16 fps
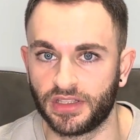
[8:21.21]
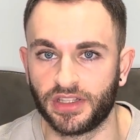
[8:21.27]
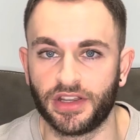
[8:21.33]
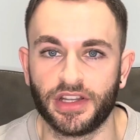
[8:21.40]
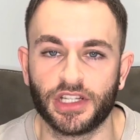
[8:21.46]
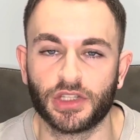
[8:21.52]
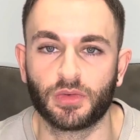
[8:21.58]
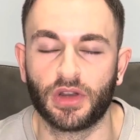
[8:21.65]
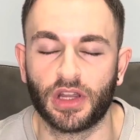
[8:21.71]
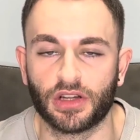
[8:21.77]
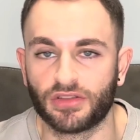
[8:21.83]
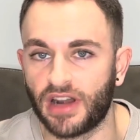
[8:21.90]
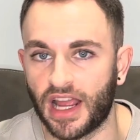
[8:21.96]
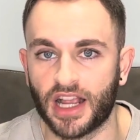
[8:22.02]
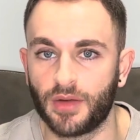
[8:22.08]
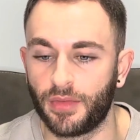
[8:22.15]
So you just want to
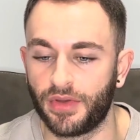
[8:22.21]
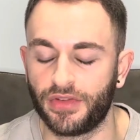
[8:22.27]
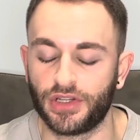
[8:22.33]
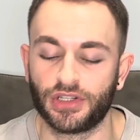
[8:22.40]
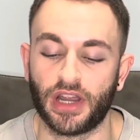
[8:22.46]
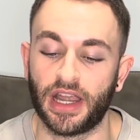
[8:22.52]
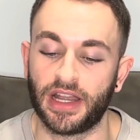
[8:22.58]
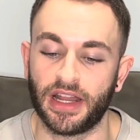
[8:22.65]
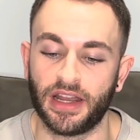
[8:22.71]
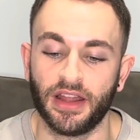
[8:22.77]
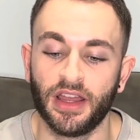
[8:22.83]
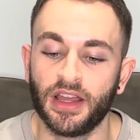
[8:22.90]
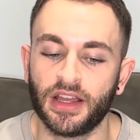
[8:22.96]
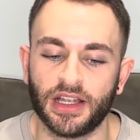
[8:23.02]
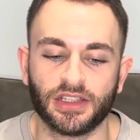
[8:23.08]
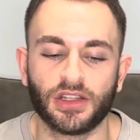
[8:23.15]
crack on with your training.
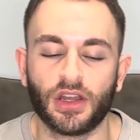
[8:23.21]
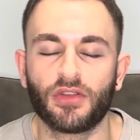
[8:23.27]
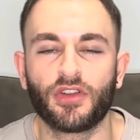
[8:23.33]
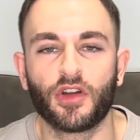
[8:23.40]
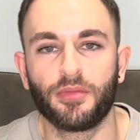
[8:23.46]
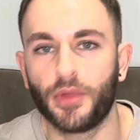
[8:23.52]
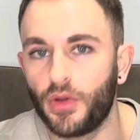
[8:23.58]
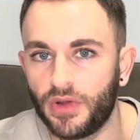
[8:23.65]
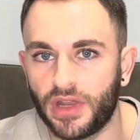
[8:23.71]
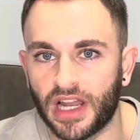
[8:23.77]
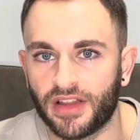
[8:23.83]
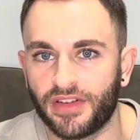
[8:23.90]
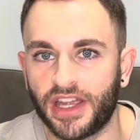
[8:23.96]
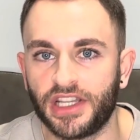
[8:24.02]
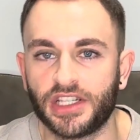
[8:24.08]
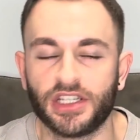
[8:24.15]
There's no real mood
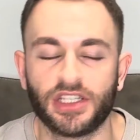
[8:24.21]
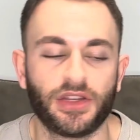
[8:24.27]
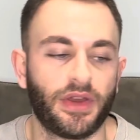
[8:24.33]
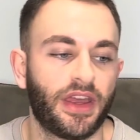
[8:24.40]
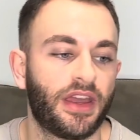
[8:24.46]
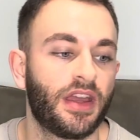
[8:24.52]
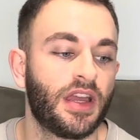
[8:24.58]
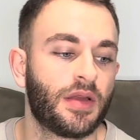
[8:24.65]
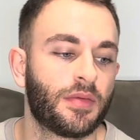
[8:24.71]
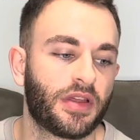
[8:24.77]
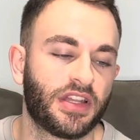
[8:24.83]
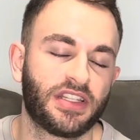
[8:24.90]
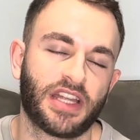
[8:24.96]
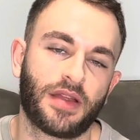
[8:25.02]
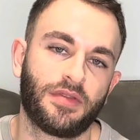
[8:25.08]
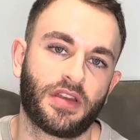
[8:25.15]
elevation to it, but at
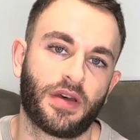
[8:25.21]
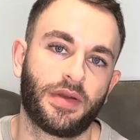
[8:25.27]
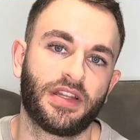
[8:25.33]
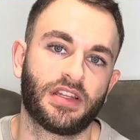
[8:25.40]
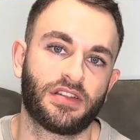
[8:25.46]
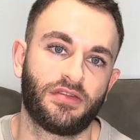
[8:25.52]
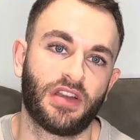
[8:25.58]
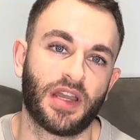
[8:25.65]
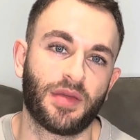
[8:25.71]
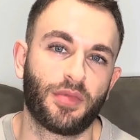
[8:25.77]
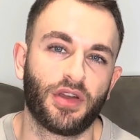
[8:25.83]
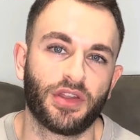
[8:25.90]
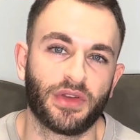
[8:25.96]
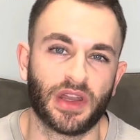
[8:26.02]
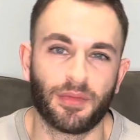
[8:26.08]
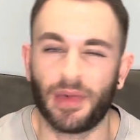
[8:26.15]
the same time it doesn't really
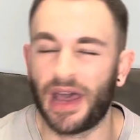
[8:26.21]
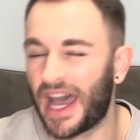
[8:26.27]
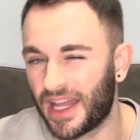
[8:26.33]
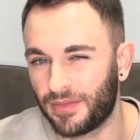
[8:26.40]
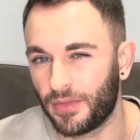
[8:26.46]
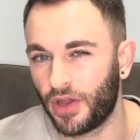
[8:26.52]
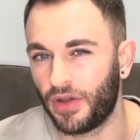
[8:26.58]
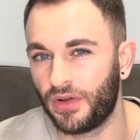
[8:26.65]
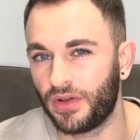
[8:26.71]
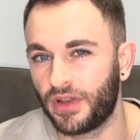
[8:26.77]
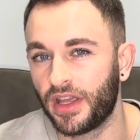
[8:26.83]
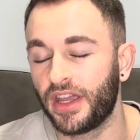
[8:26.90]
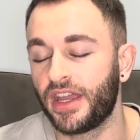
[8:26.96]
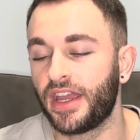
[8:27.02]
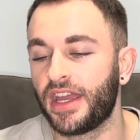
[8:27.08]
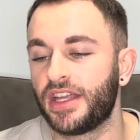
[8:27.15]
put you in a bad mood.
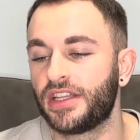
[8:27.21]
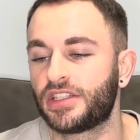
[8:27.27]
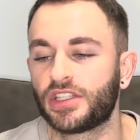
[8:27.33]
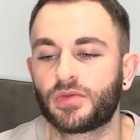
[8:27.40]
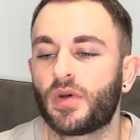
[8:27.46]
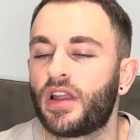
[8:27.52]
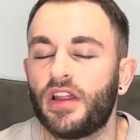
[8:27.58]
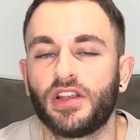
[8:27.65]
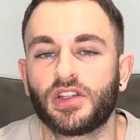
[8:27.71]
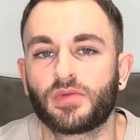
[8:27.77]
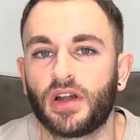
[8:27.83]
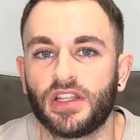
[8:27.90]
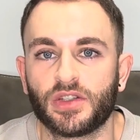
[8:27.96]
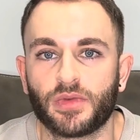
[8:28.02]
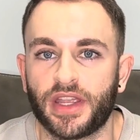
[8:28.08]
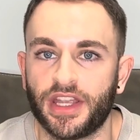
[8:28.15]
It's just one of those
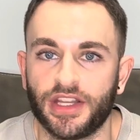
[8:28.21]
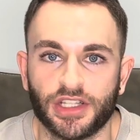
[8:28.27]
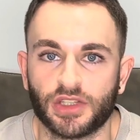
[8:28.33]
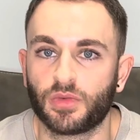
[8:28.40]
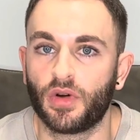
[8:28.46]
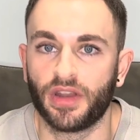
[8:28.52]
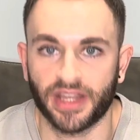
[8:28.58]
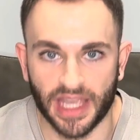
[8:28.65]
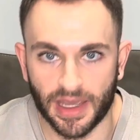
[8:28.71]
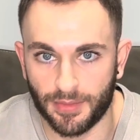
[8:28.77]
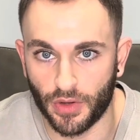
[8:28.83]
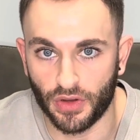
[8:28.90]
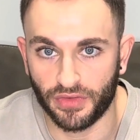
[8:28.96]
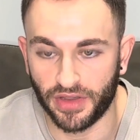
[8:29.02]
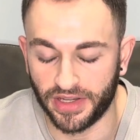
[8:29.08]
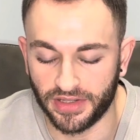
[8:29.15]
ones where you just want to get
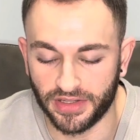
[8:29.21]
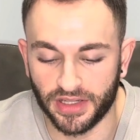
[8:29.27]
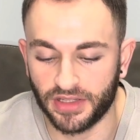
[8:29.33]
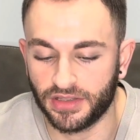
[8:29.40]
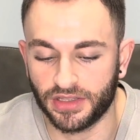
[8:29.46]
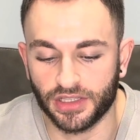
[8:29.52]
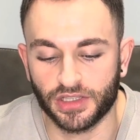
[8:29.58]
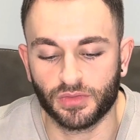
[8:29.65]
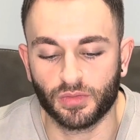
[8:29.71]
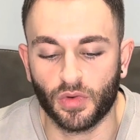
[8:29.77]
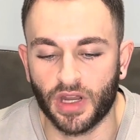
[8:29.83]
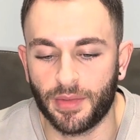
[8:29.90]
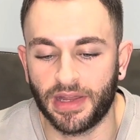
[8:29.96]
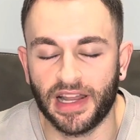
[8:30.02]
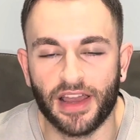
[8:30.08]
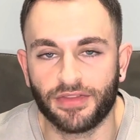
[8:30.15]
moving. You just want
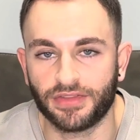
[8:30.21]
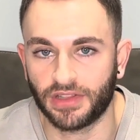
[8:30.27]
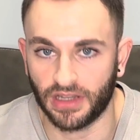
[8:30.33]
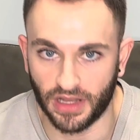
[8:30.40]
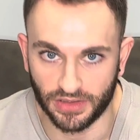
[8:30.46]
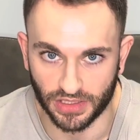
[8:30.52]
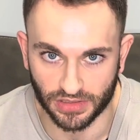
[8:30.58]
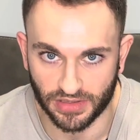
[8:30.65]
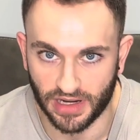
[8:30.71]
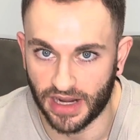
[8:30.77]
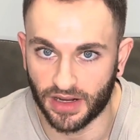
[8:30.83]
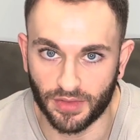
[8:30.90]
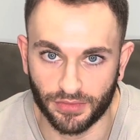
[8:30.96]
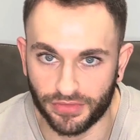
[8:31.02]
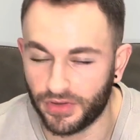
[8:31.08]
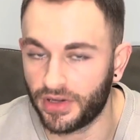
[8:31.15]
to be left alone to
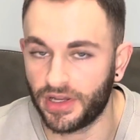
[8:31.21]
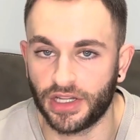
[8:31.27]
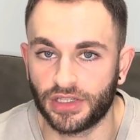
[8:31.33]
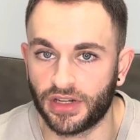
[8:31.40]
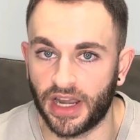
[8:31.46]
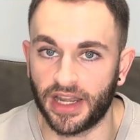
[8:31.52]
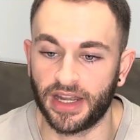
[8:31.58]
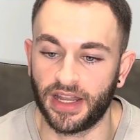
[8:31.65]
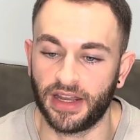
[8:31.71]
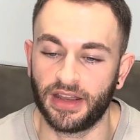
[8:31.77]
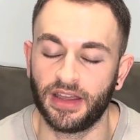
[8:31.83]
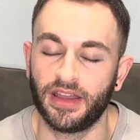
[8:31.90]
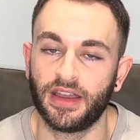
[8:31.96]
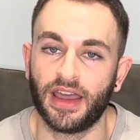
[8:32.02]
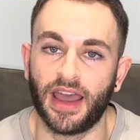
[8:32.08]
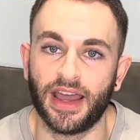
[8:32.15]
crack on through your training
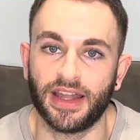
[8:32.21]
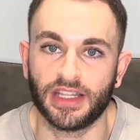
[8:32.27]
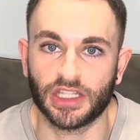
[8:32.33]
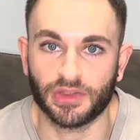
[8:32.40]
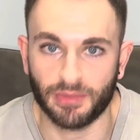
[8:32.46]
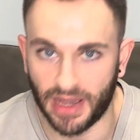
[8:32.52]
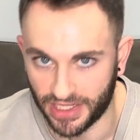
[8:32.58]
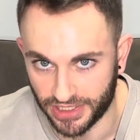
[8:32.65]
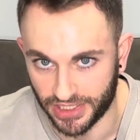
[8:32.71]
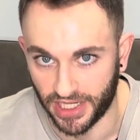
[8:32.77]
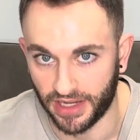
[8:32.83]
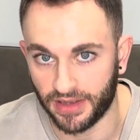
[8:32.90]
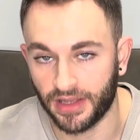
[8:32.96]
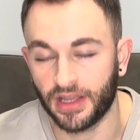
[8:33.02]
and smash it.